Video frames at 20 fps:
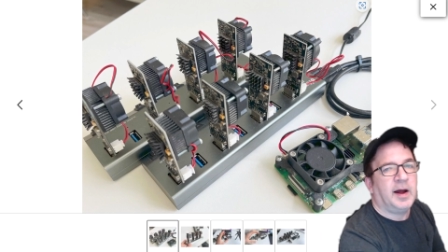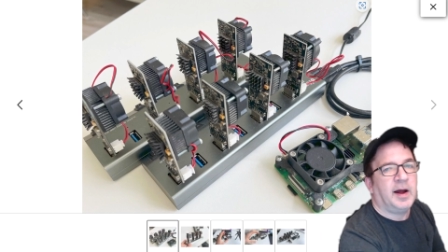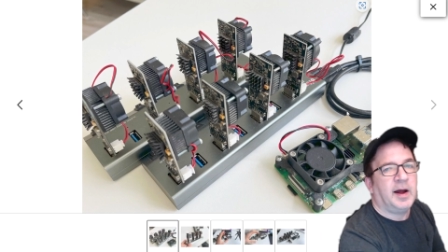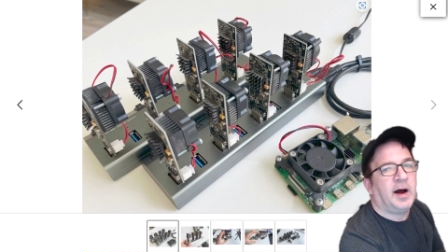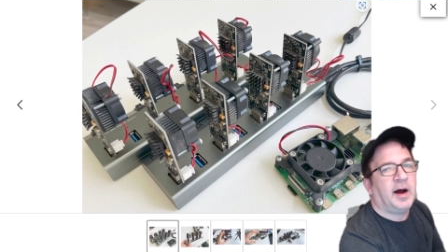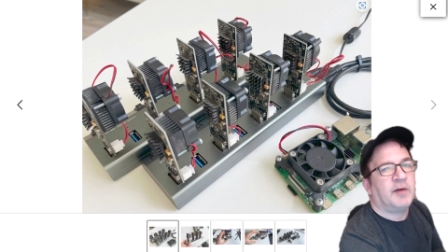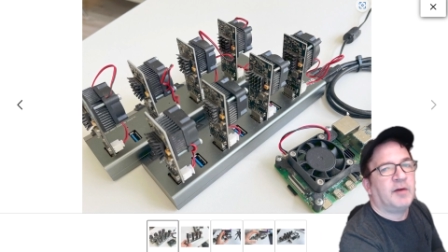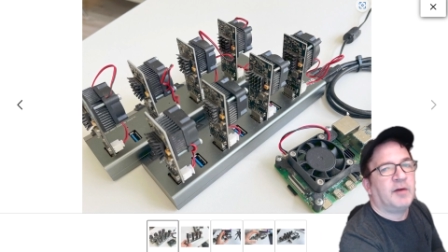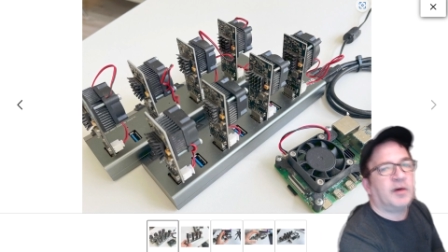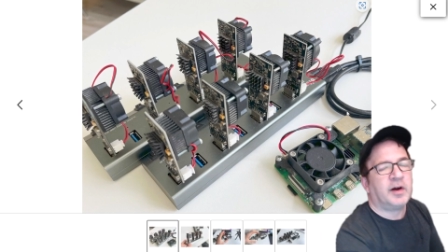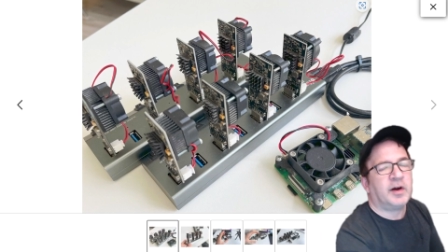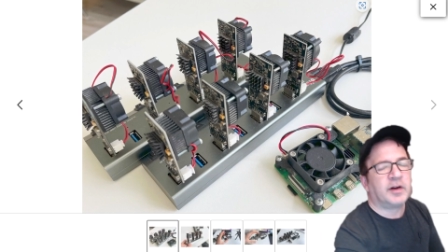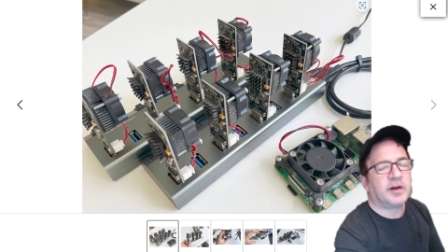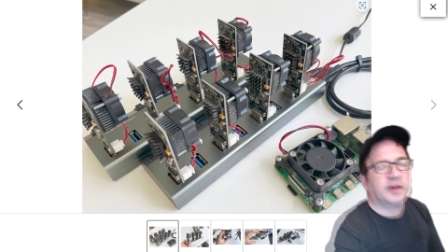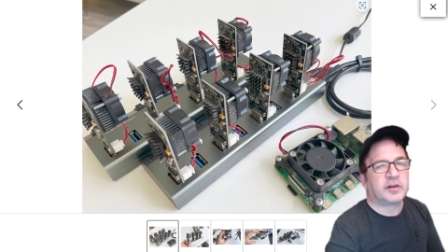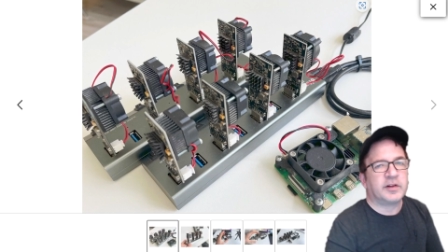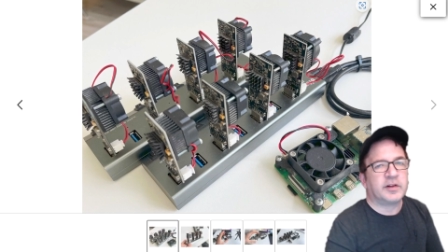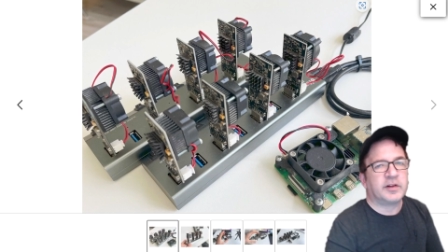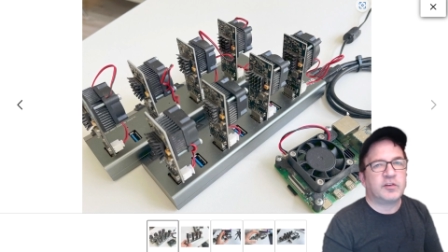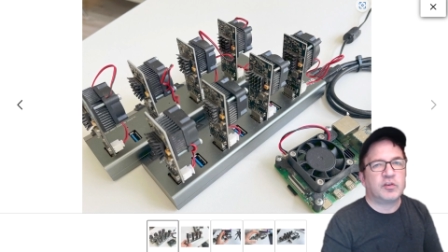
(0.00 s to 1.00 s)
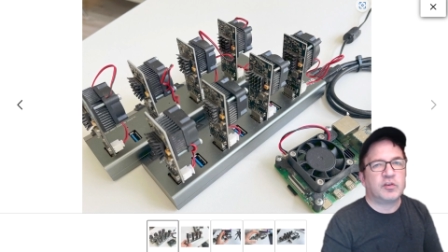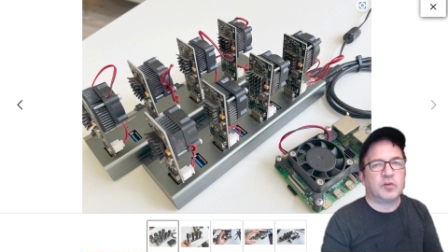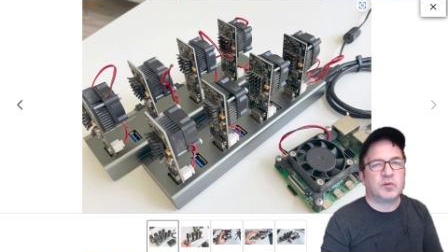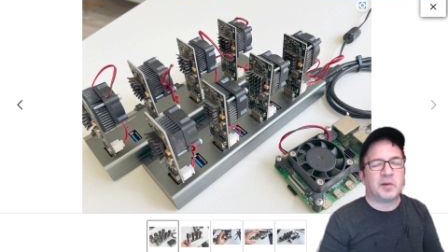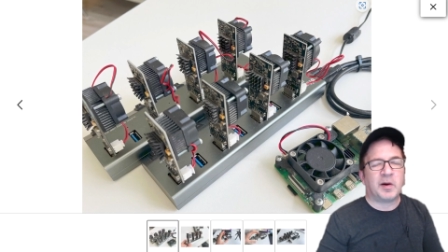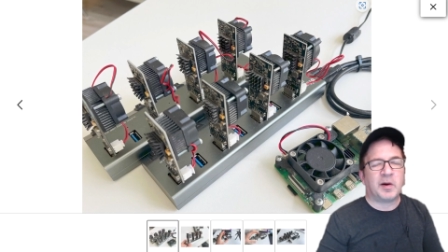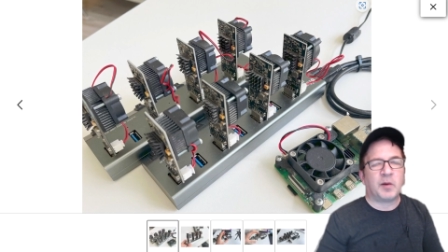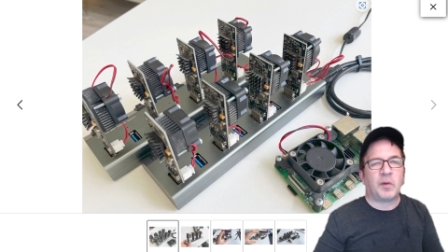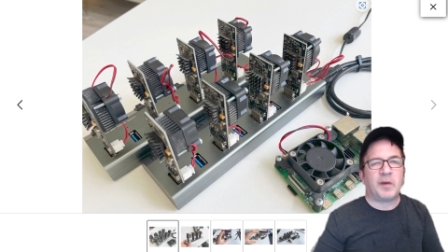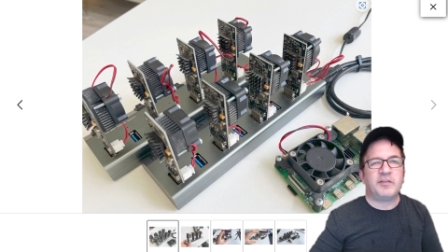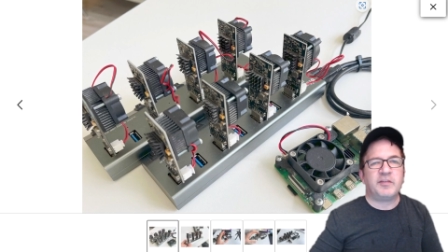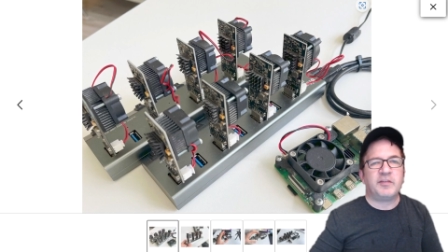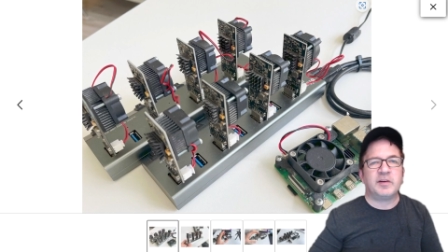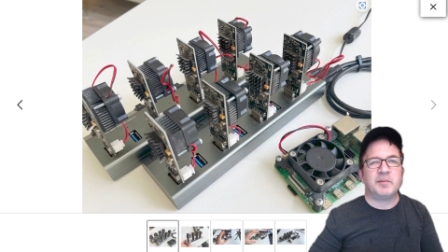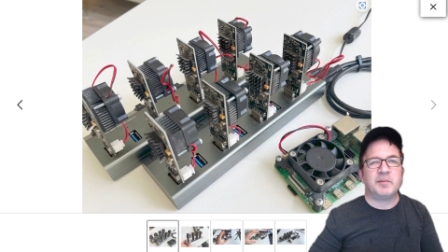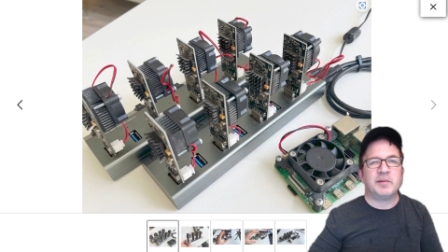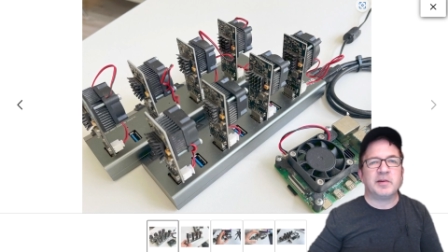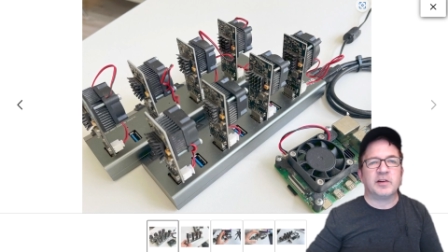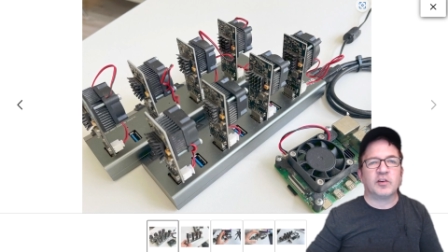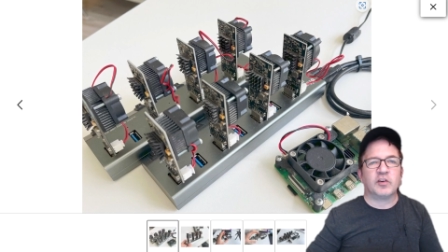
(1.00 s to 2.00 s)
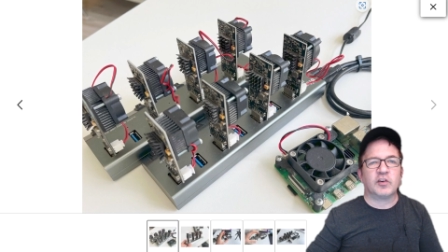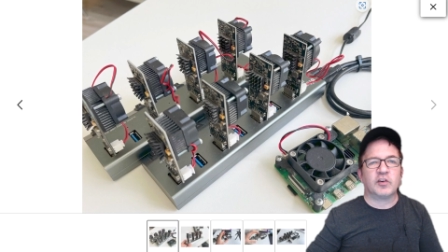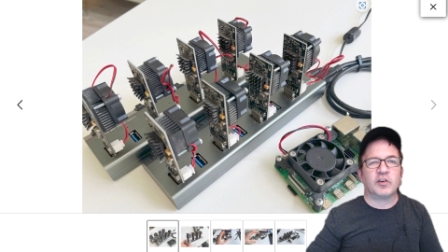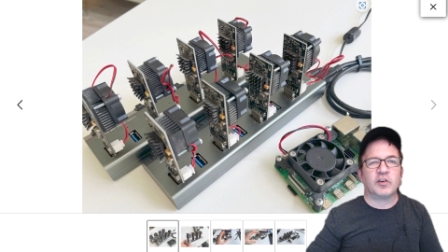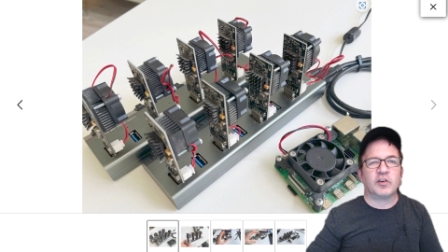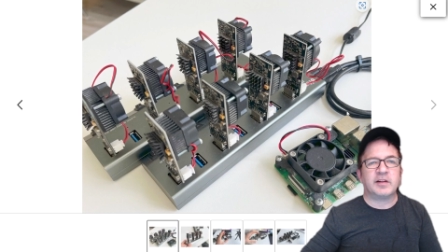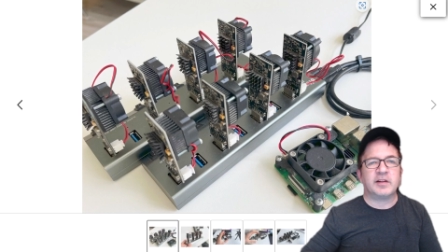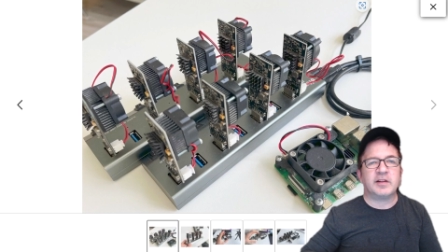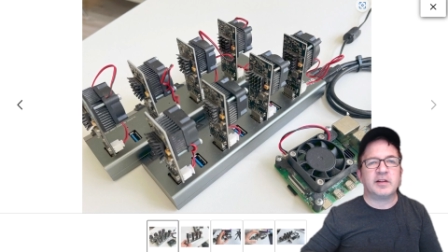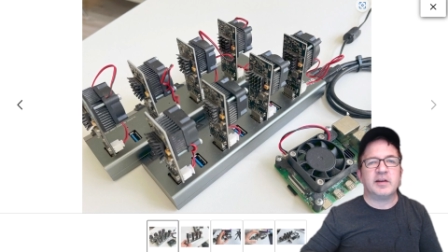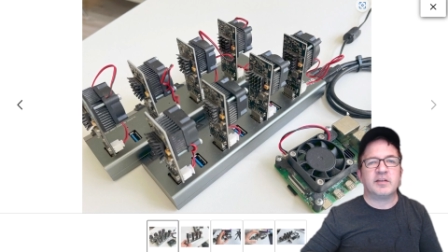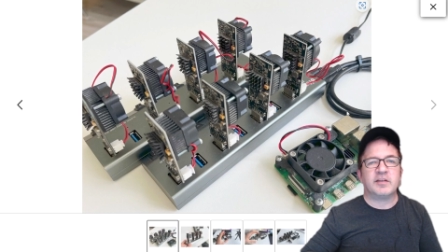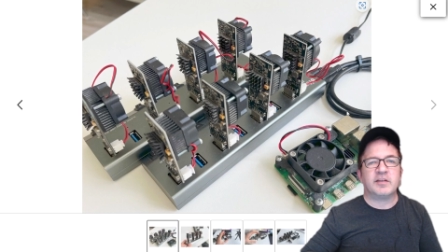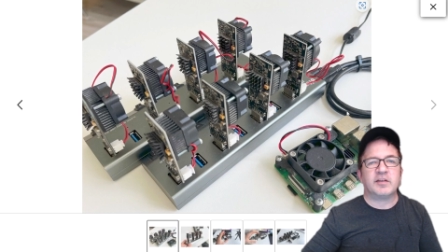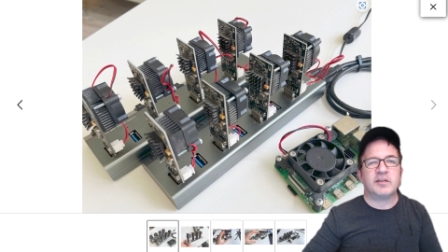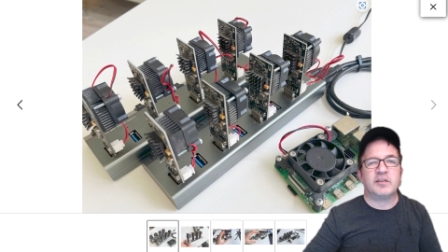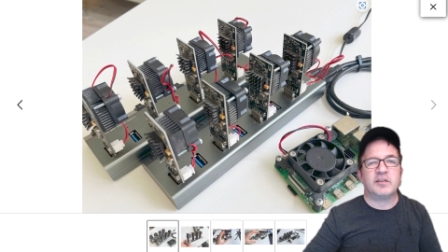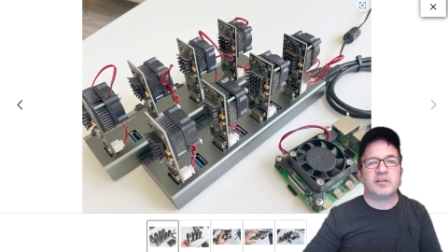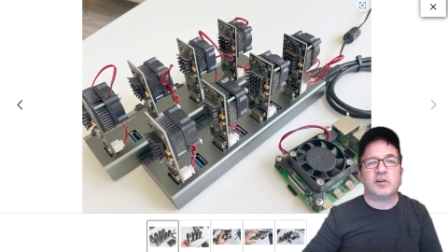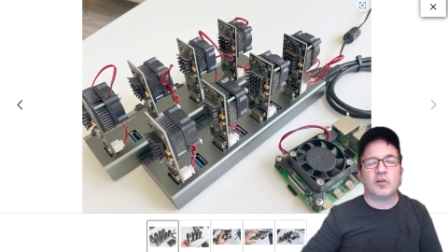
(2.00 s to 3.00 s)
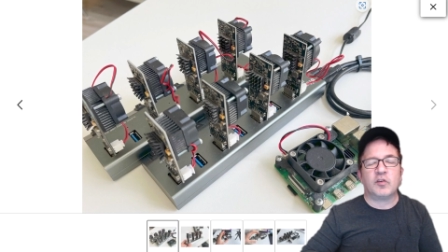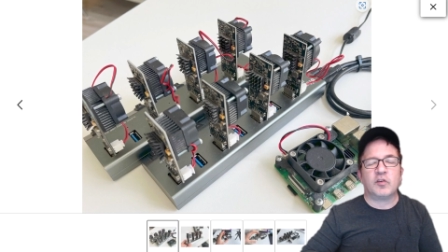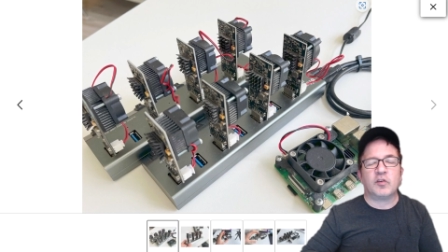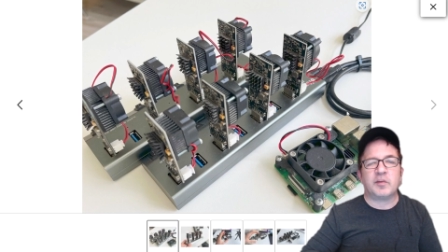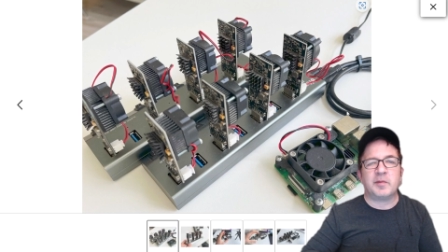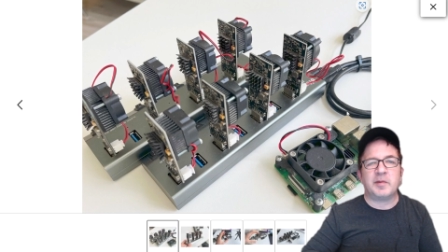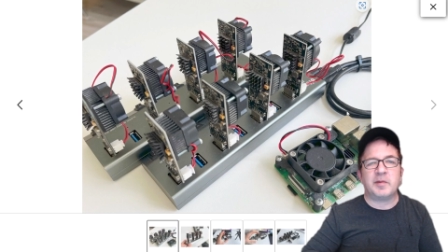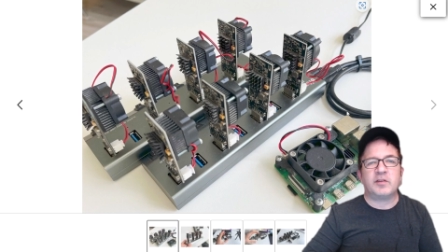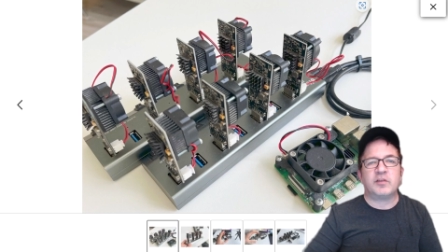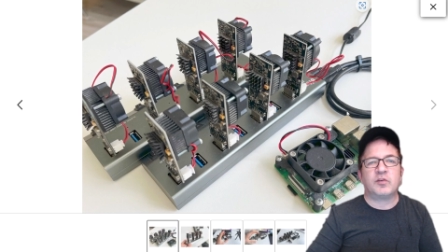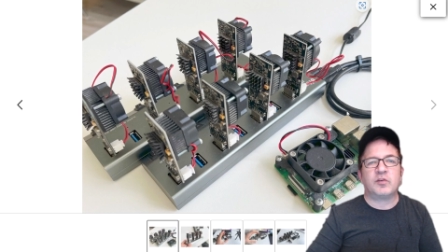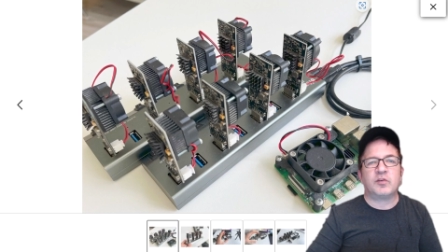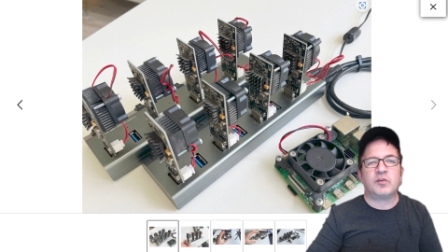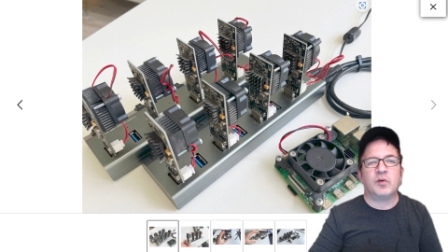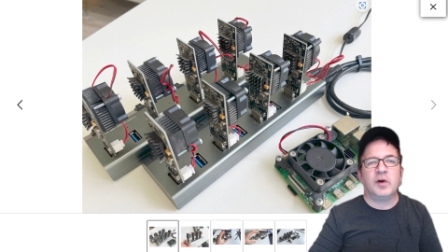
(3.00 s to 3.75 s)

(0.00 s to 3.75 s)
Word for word: Ironically, too, my wife's seen me looking at these, and she knows I'm into